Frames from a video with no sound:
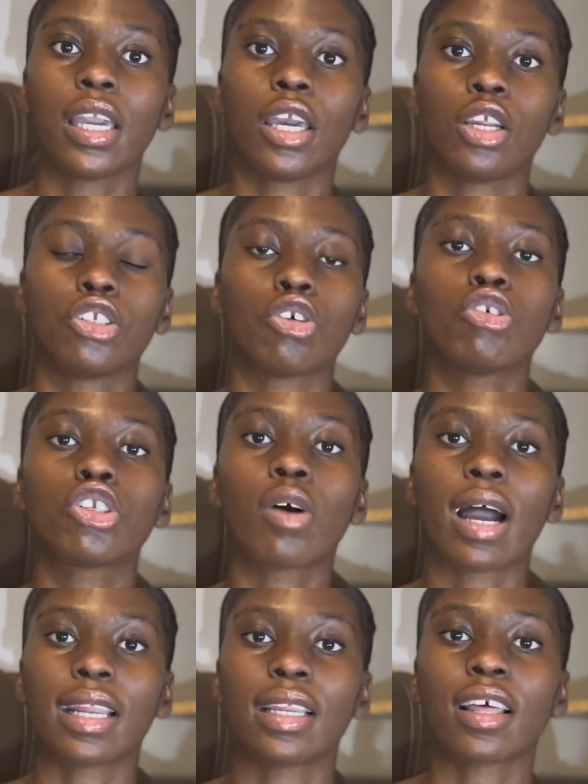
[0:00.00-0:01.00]
It is also
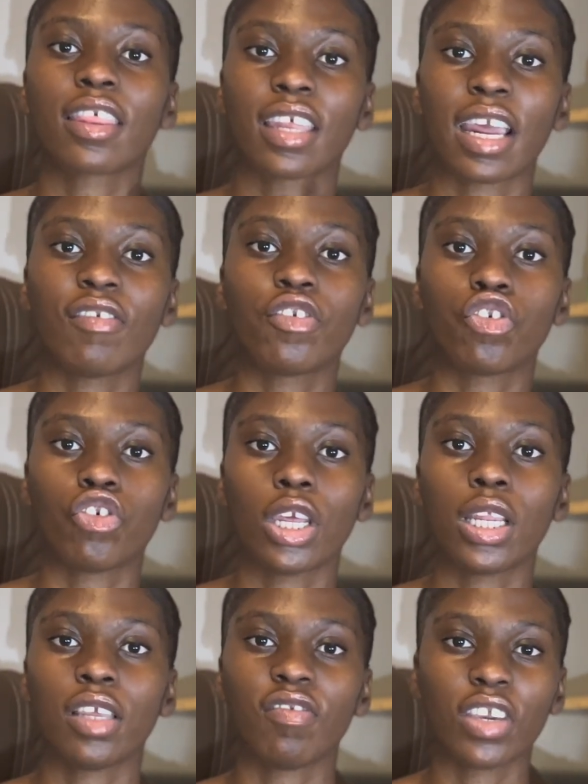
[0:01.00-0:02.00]
under Thrive
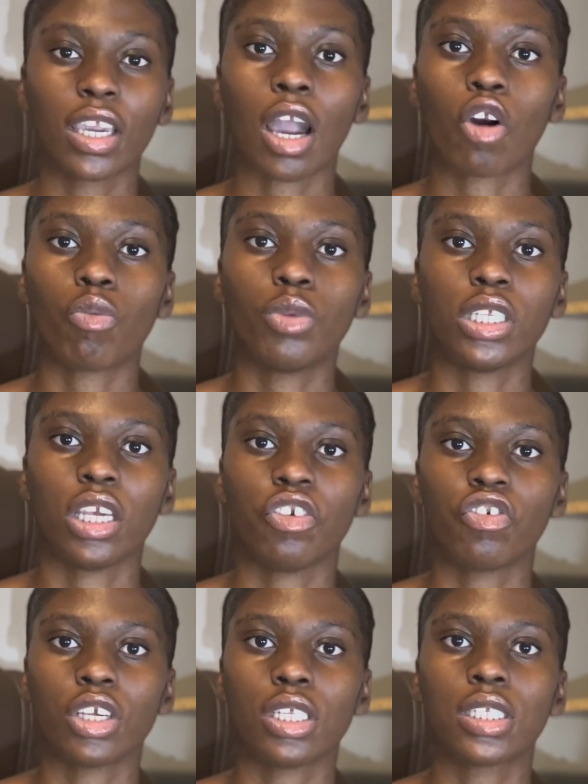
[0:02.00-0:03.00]
Student Living
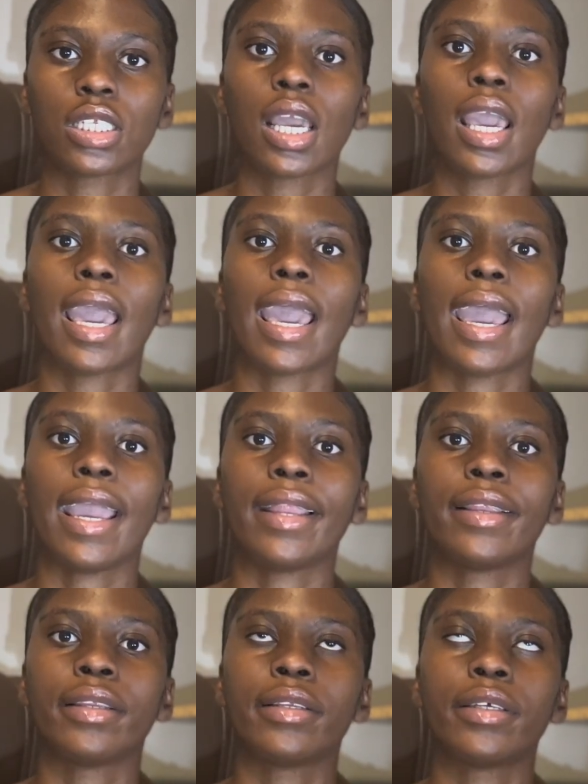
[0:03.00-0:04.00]
Accommodations,
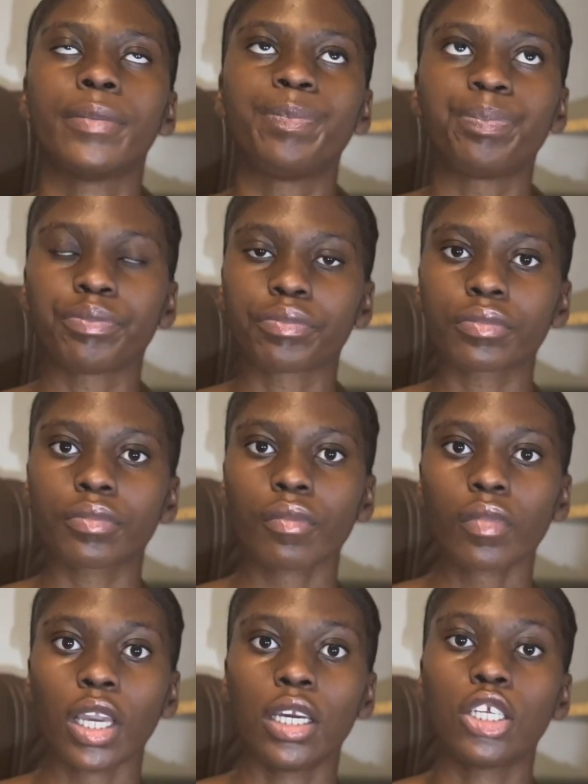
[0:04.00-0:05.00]
and
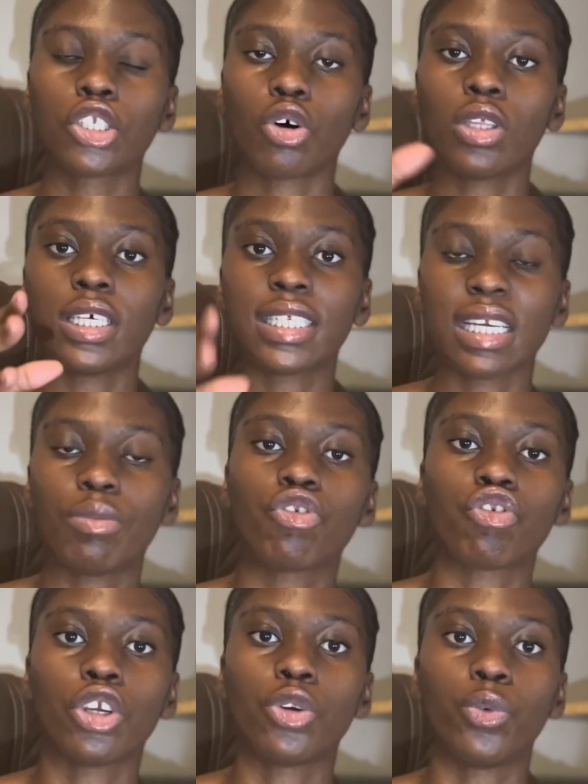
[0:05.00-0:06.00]
it is on the same
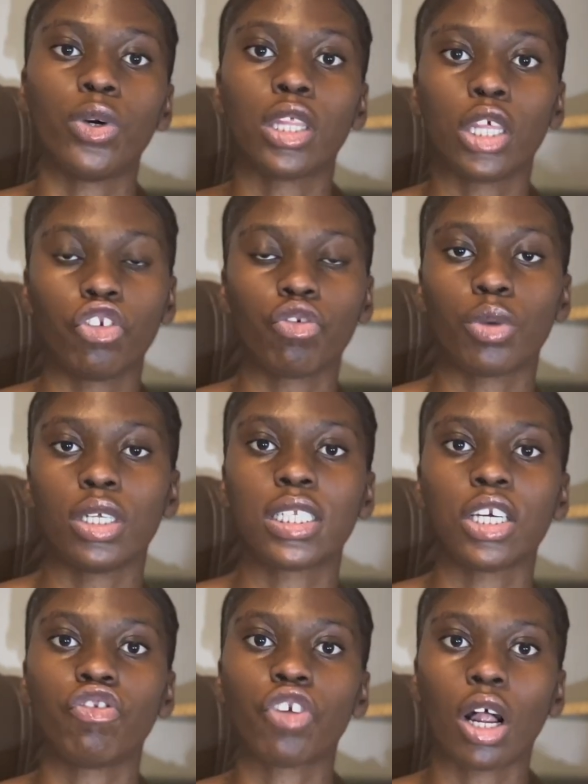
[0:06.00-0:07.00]
street with Richmond
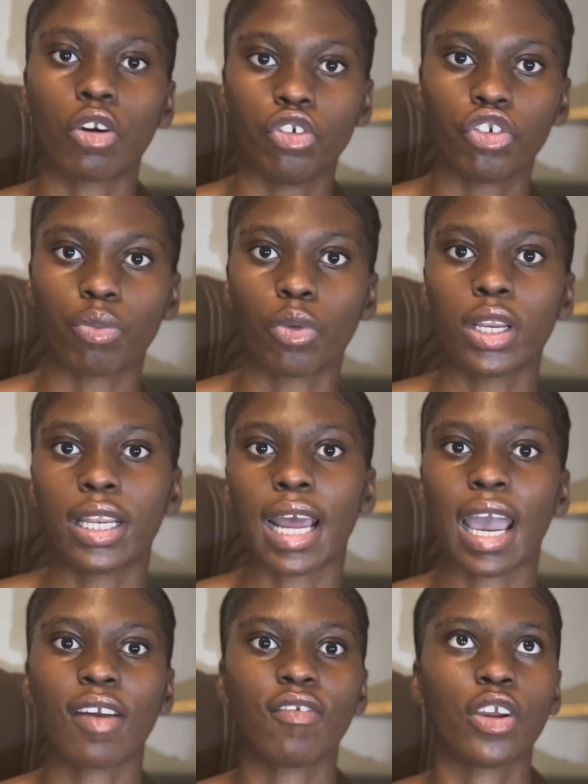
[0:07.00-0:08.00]
Central, Richmond
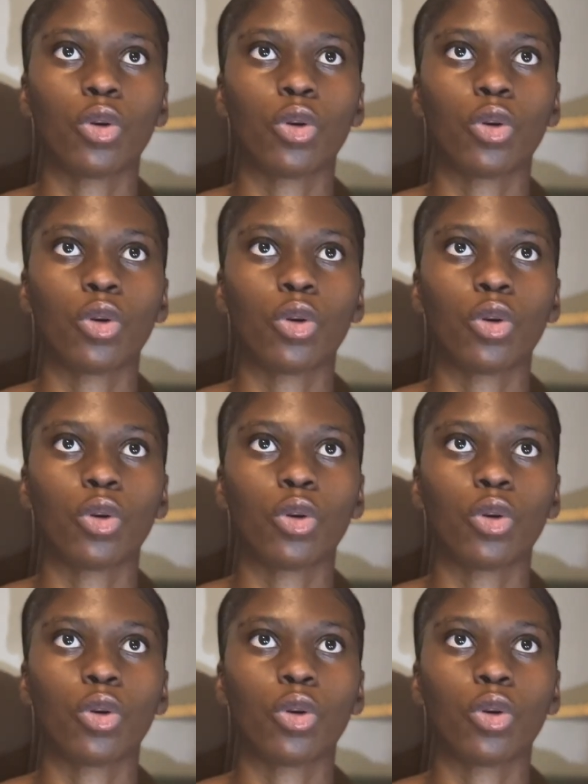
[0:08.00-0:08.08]
Life, and